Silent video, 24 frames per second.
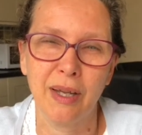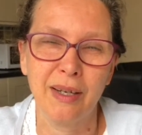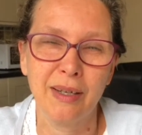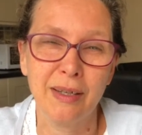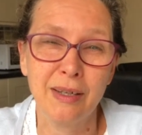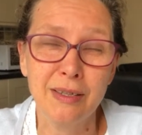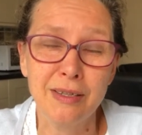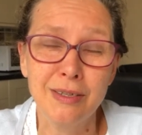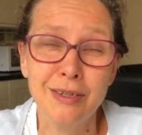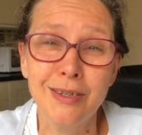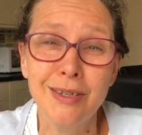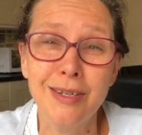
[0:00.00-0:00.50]
And
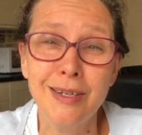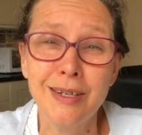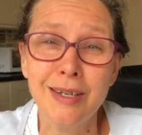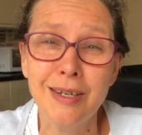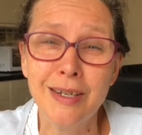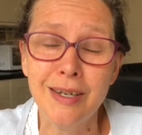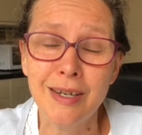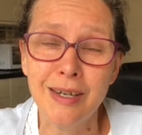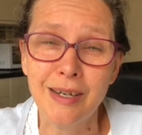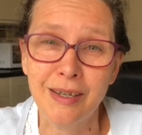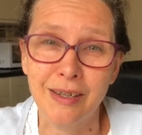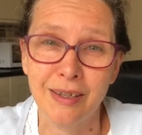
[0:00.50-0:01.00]
his
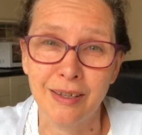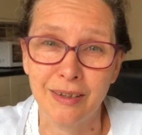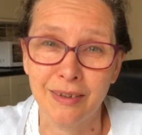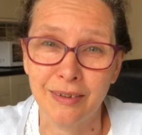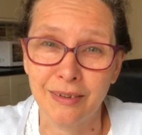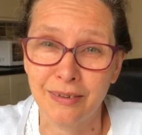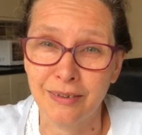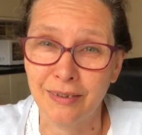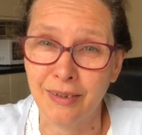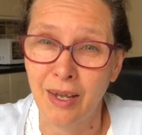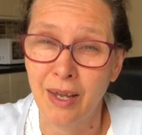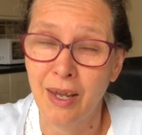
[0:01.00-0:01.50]

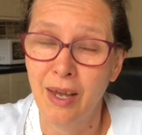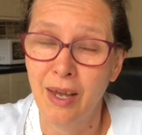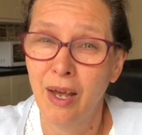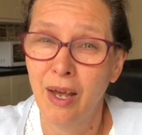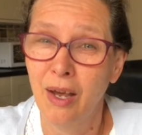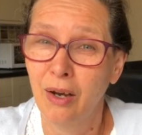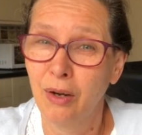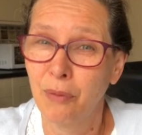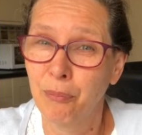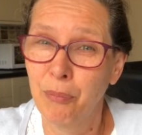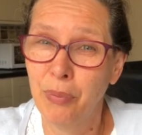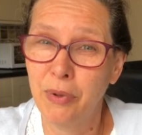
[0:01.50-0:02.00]
years
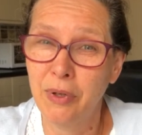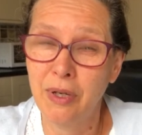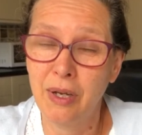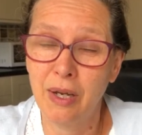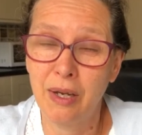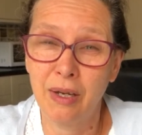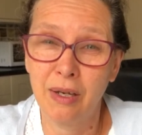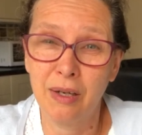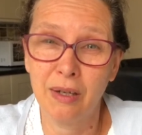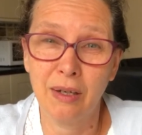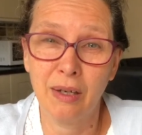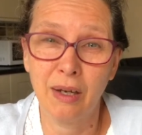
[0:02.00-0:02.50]

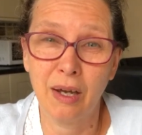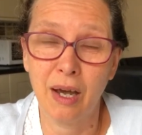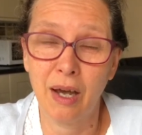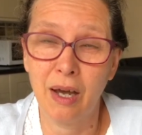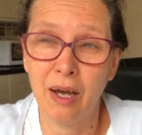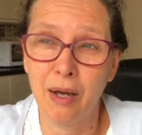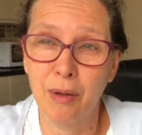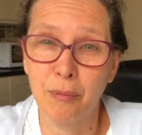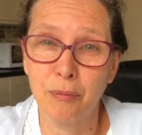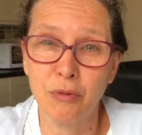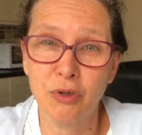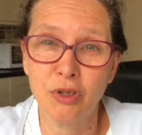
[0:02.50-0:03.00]
being
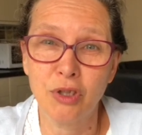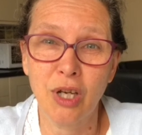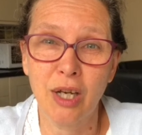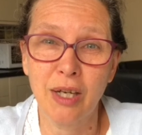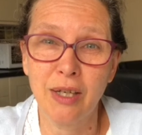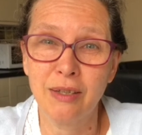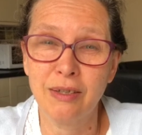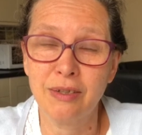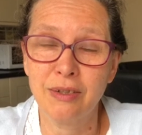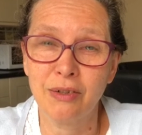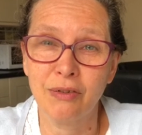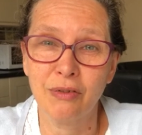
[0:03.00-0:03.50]

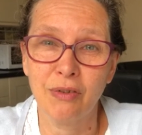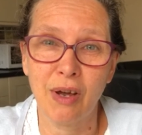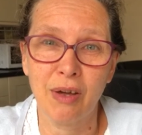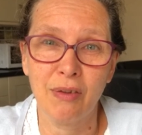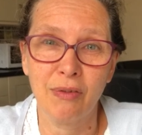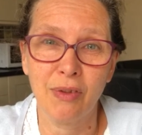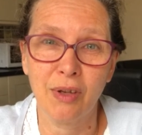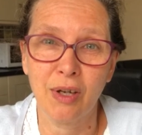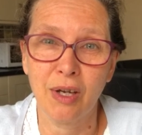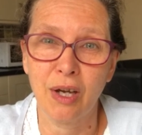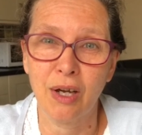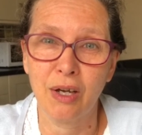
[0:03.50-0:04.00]
chased
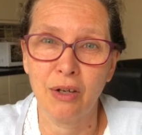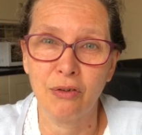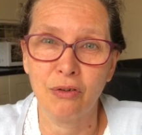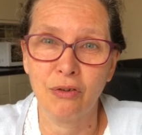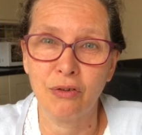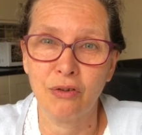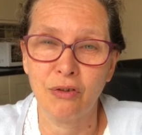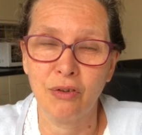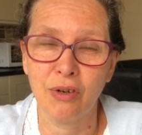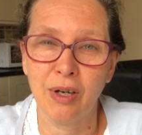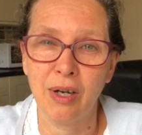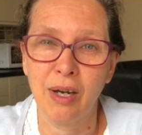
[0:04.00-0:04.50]
around the
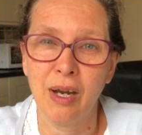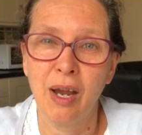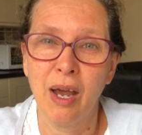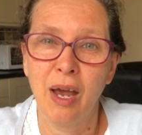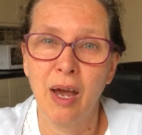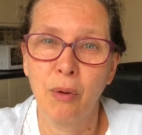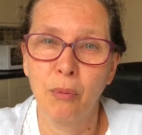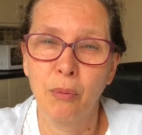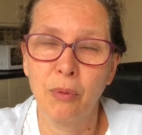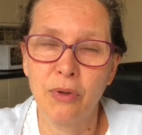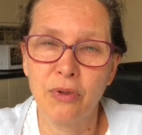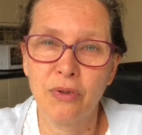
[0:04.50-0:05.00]
country
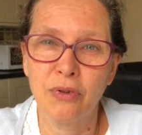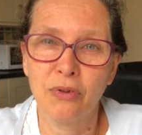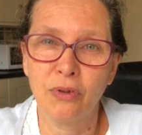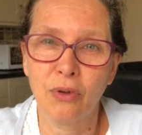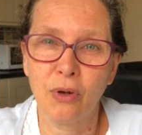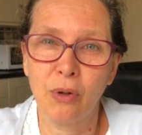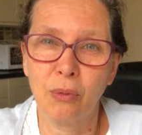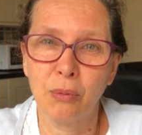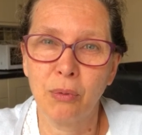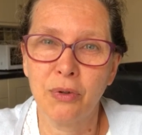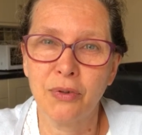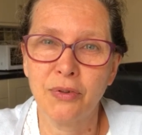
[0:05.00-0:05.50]
with
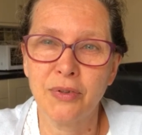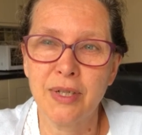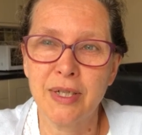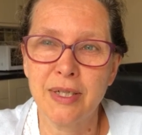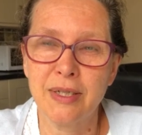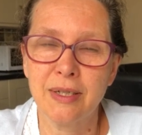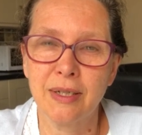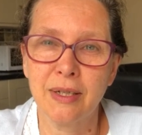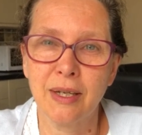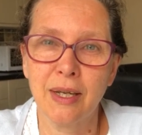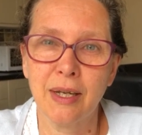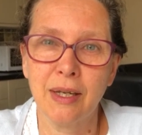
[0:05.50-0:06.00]
Saul wanting
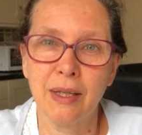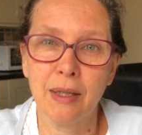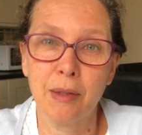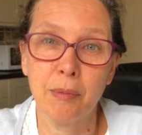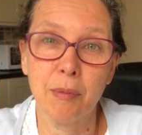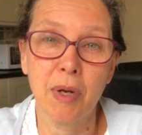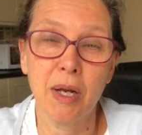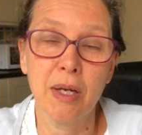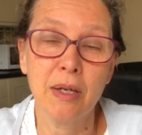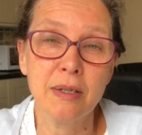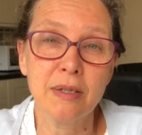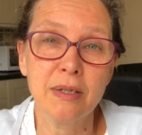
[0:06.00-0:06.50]
to kill
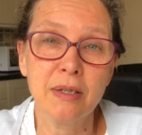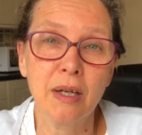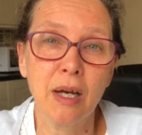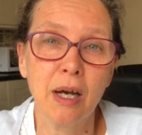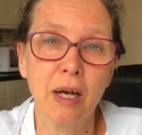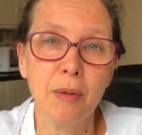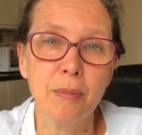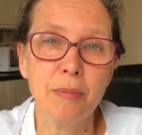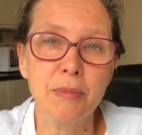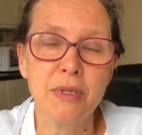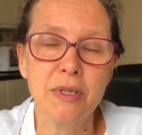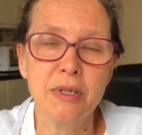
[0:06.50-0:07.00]
him. And he's
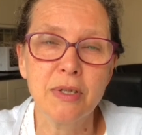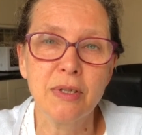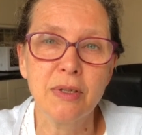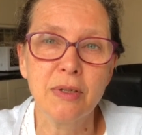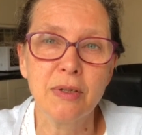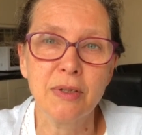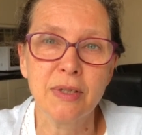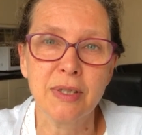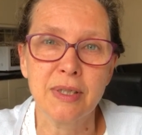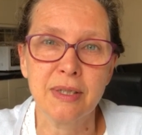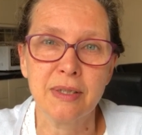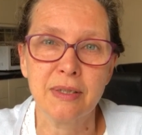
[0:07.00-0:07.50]
come
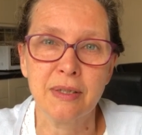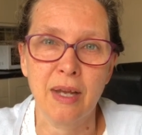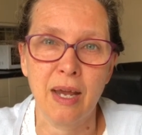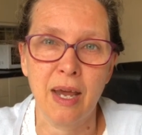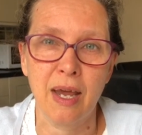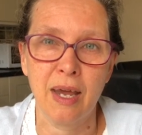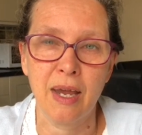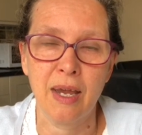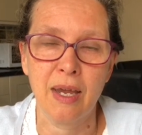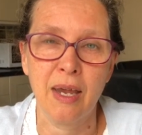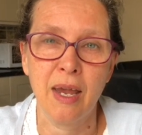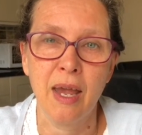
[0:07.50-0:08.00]
to
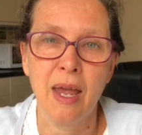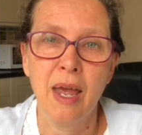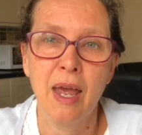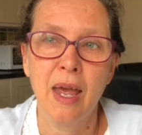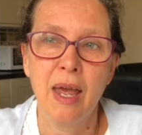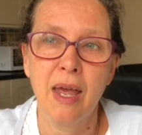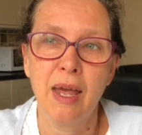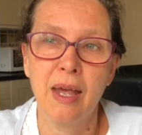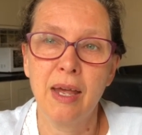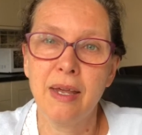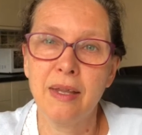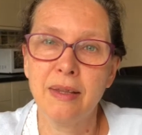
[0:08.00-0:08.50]
stay
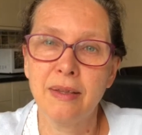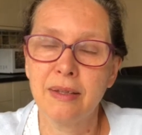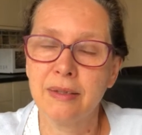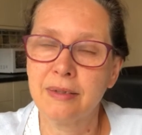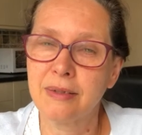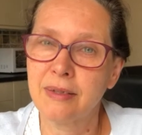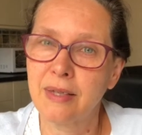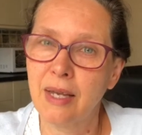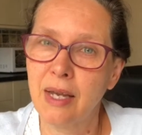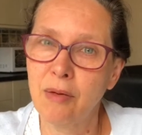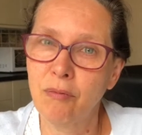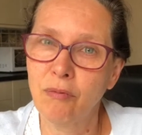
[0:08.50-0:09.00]
in the
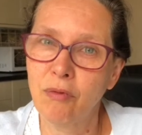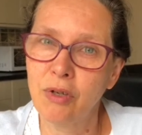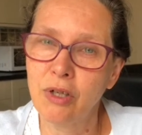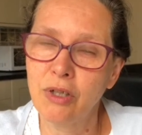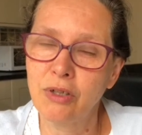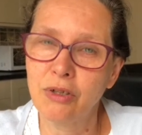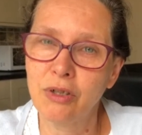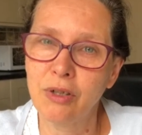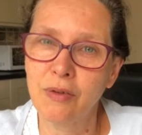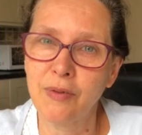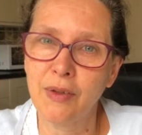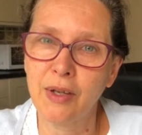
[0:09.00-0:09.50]
same
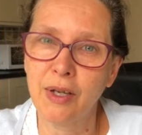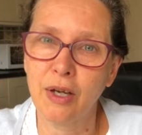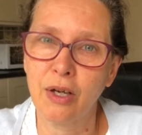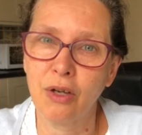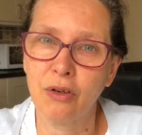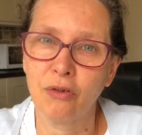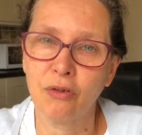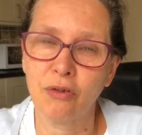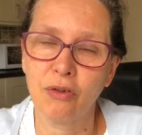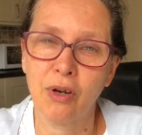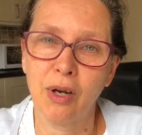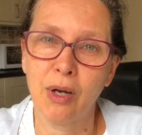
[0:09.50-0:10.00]
region of the
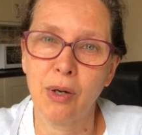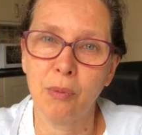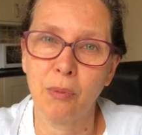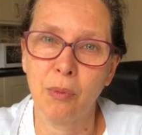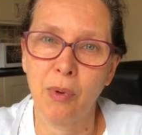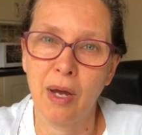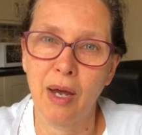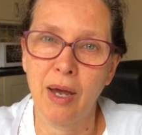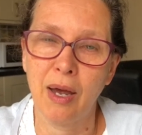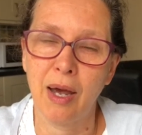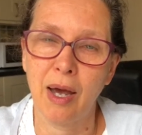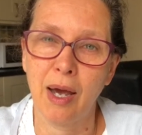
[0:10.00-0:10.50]
country
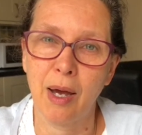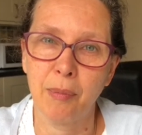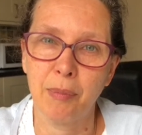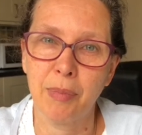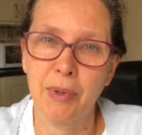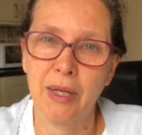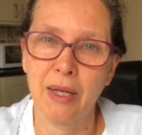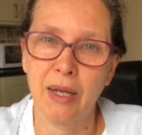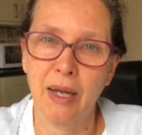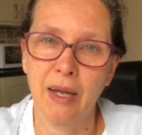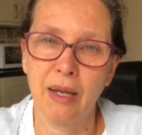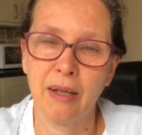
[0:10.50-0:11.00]
where
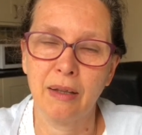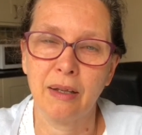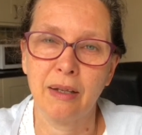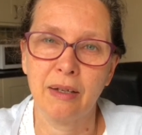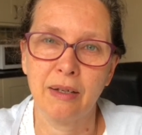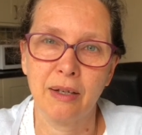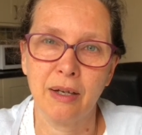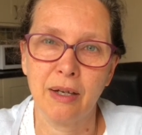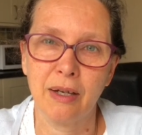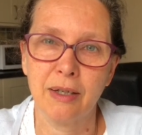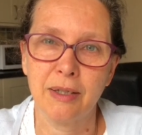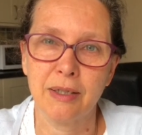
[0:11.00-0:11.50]
Abigail
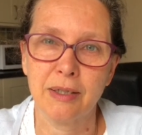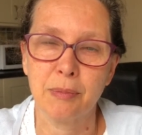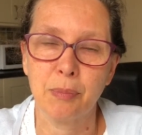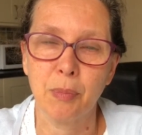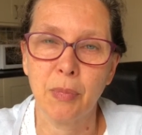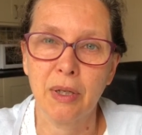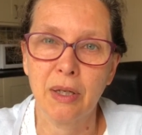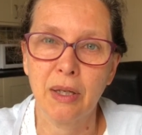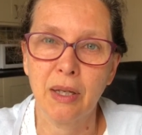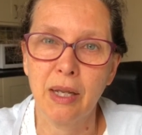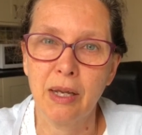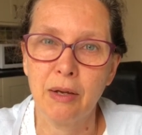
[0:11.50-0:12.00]
and her
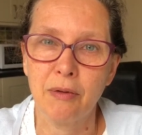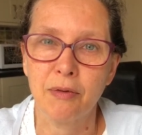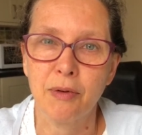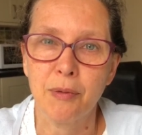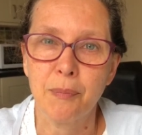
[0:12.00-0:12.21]
husband live.